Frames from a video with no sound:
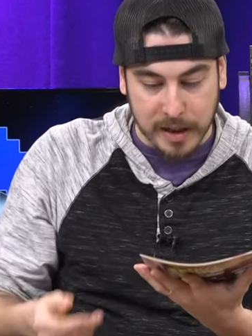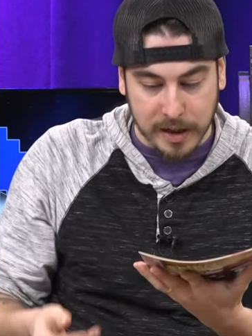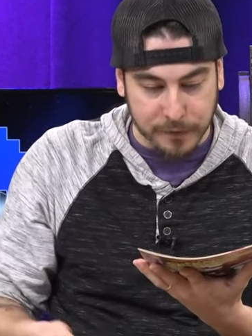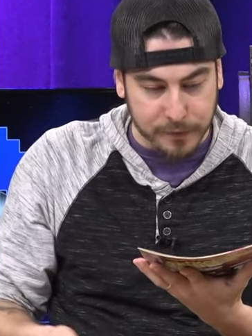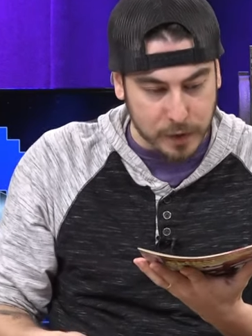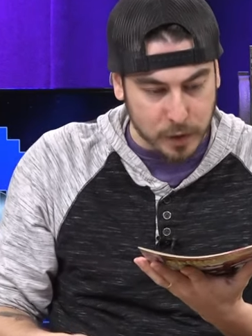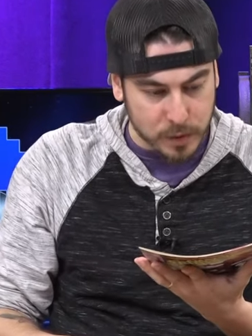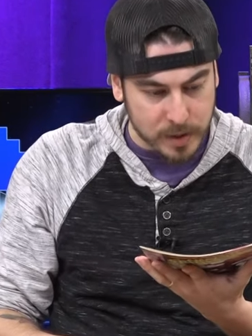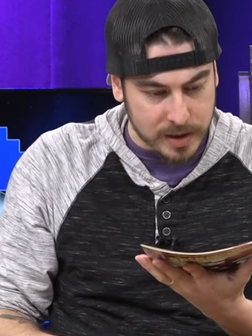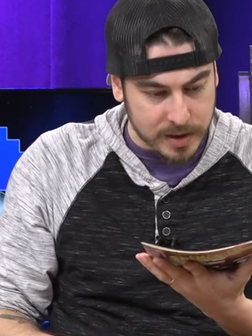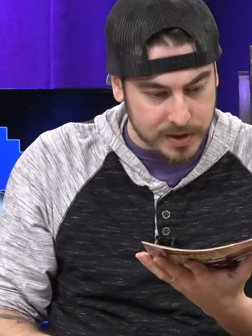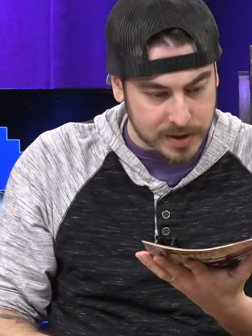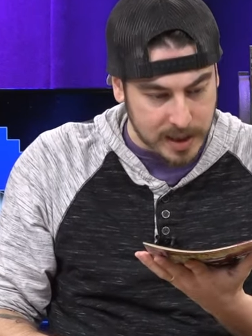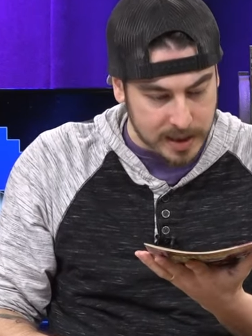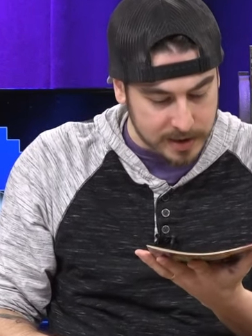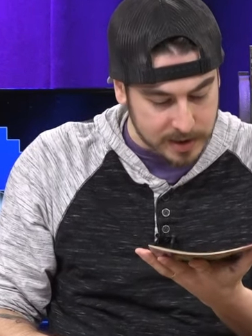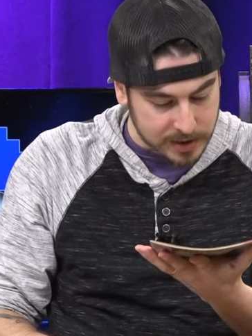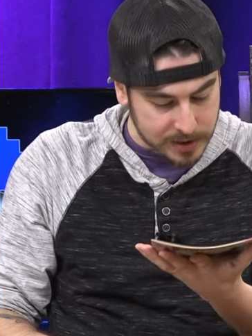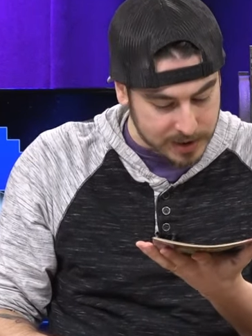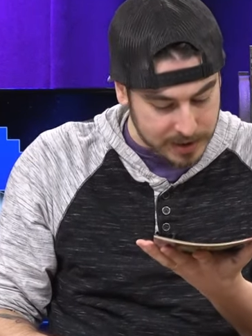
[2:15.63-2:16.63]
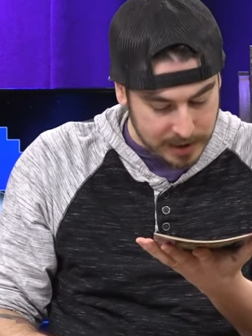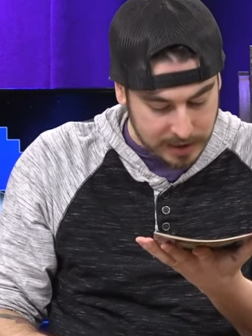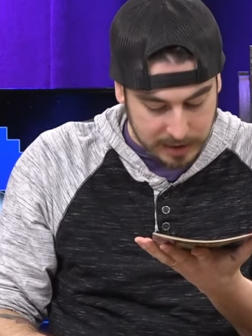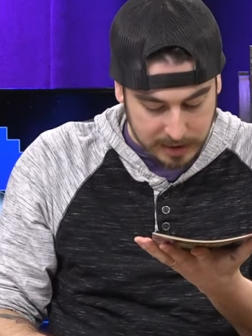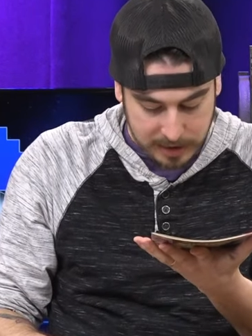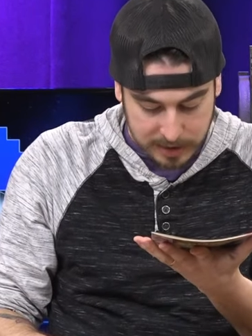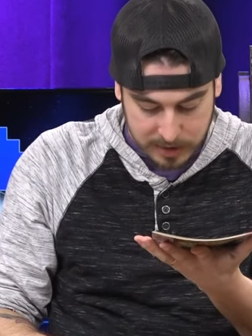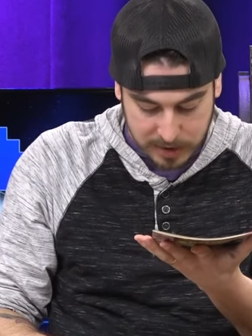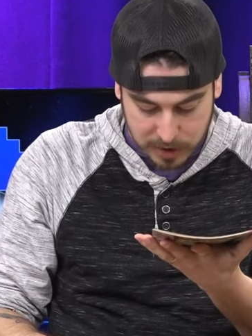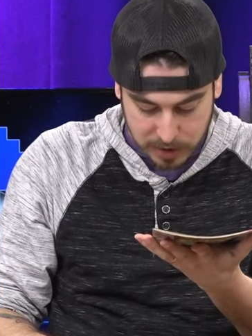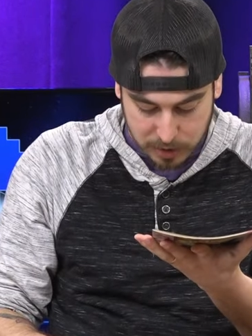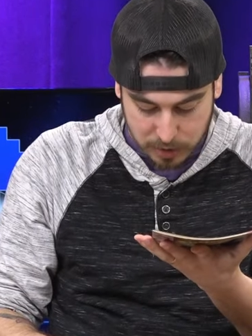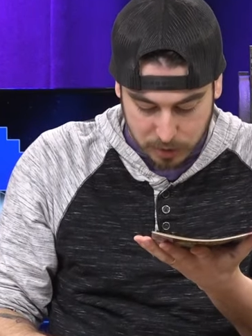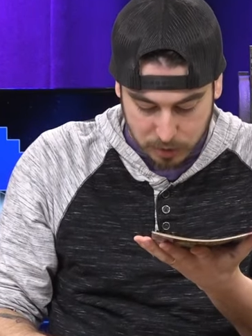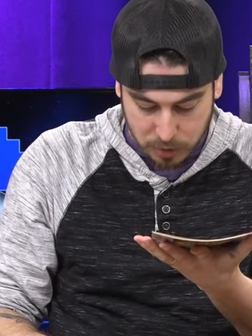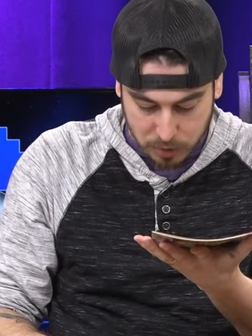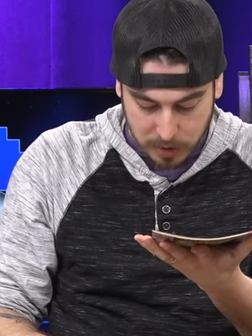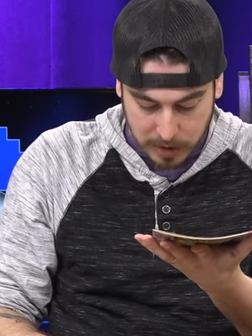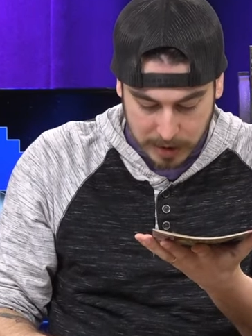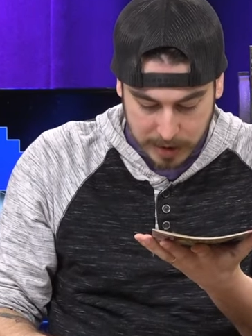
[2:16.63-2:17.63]
If you were to send this thing in
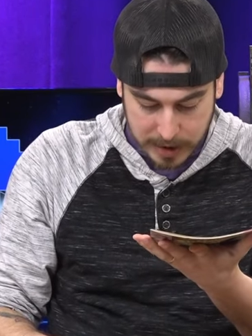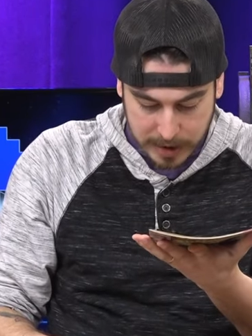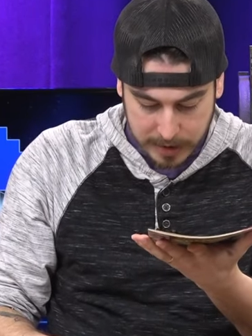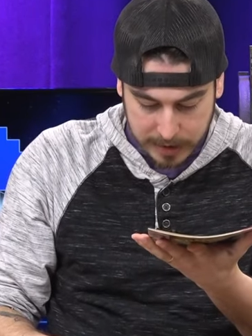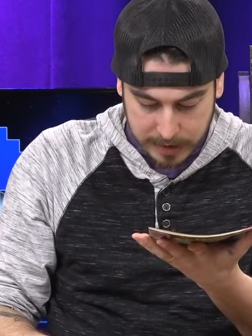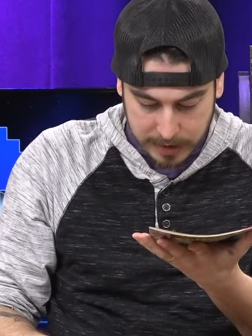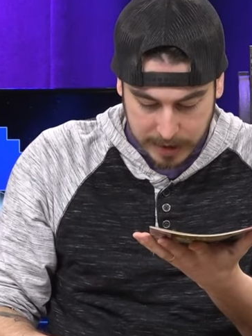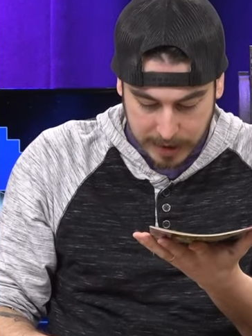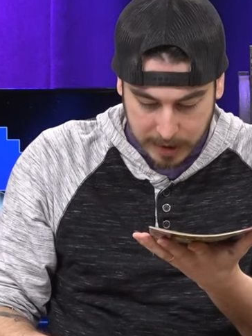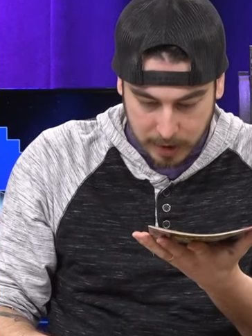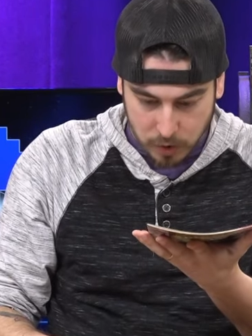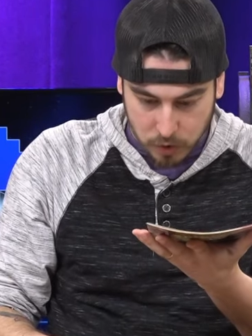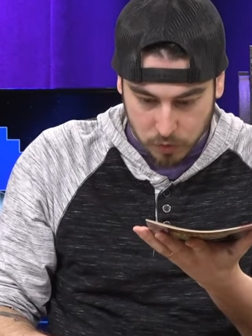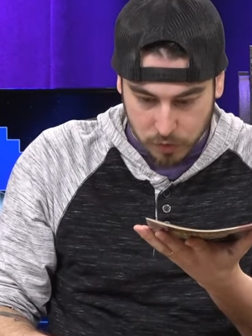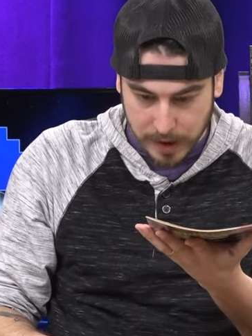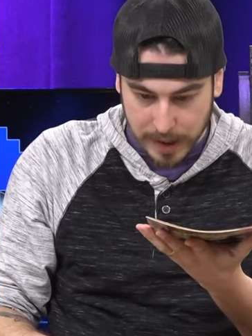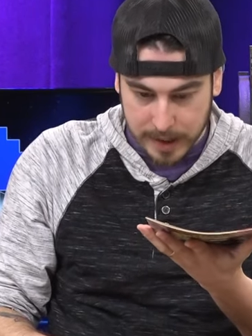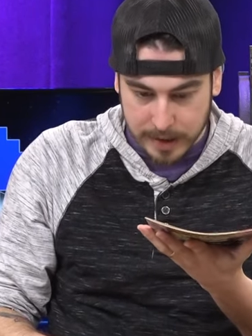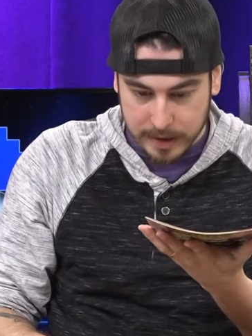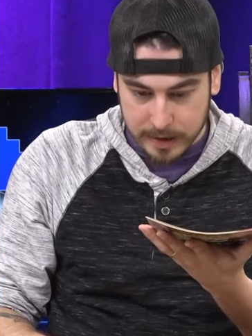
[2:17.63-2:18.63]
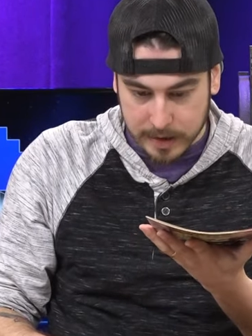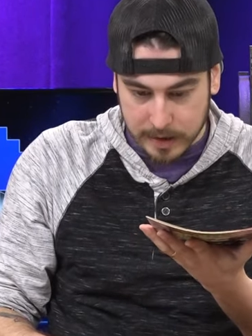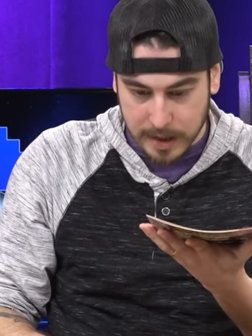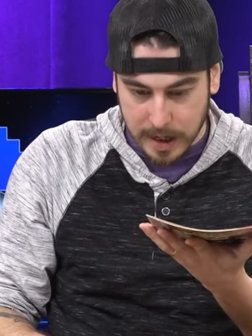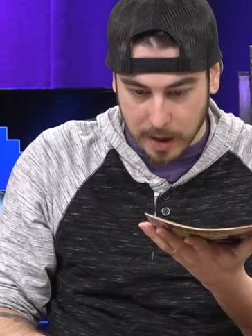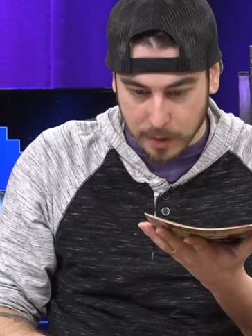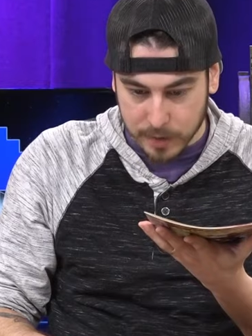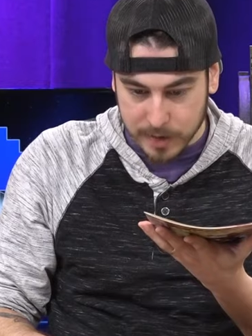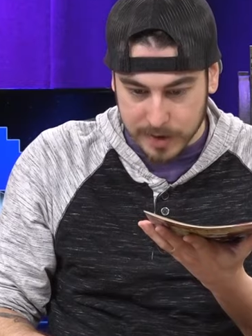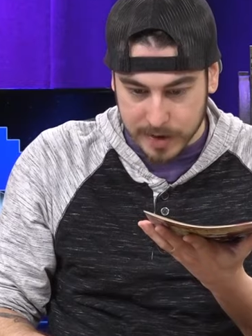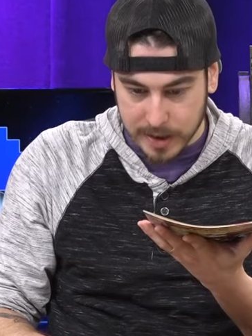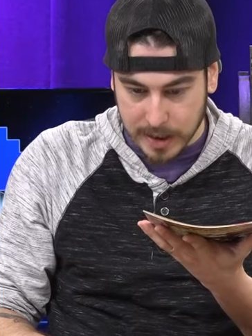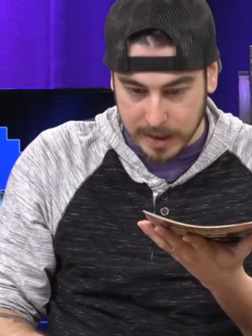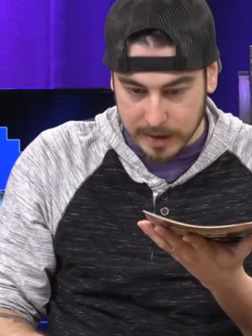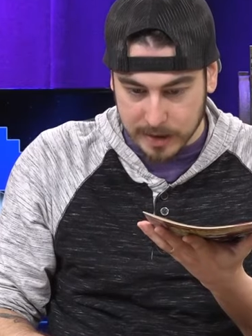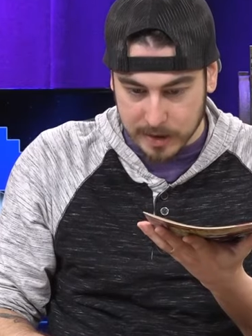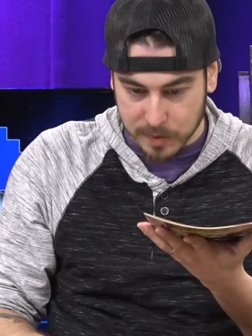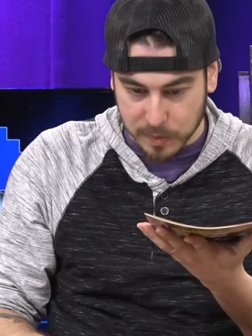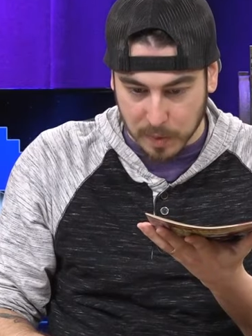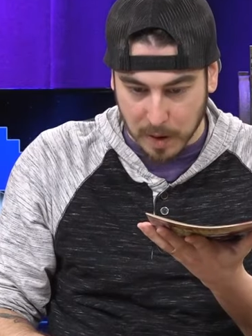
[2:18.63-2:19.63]
to get graded, I would say
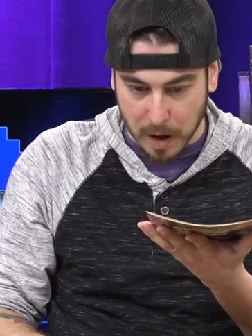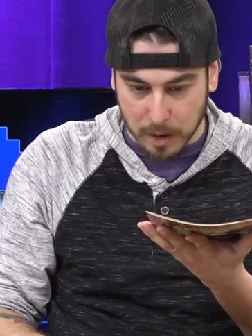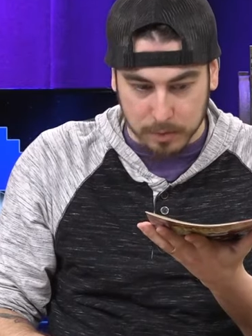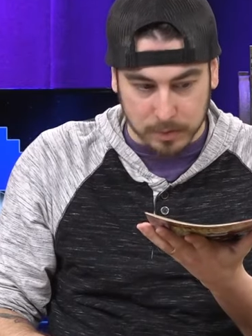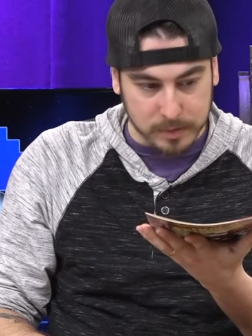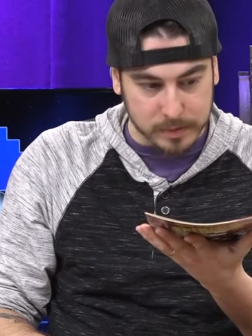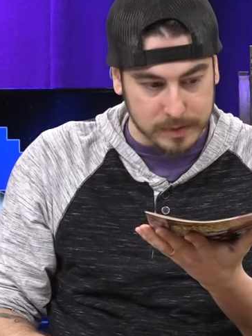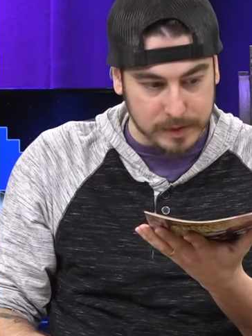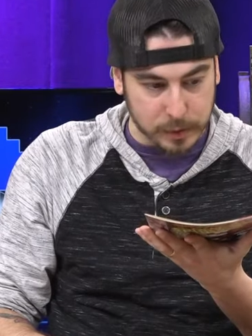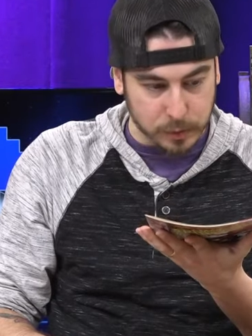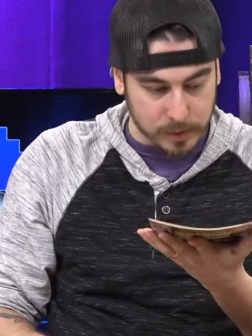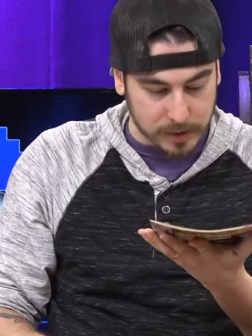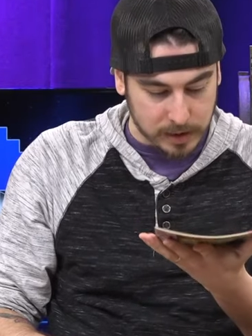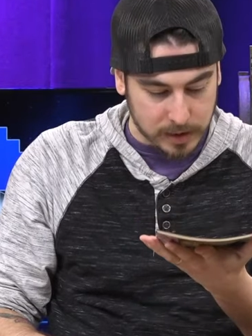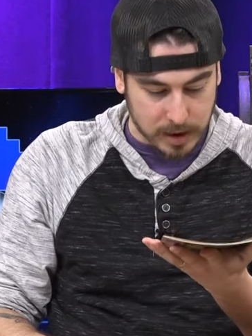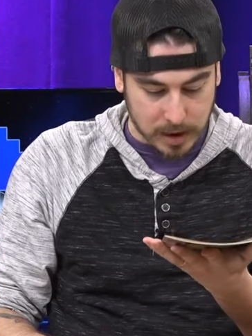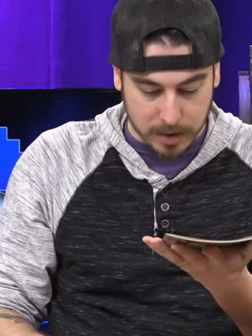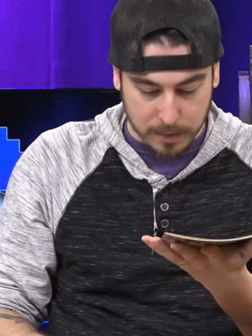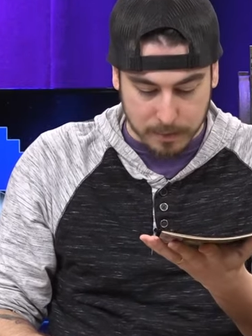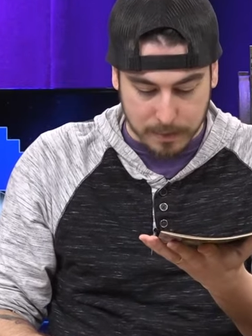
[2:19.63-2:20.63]
this probably would come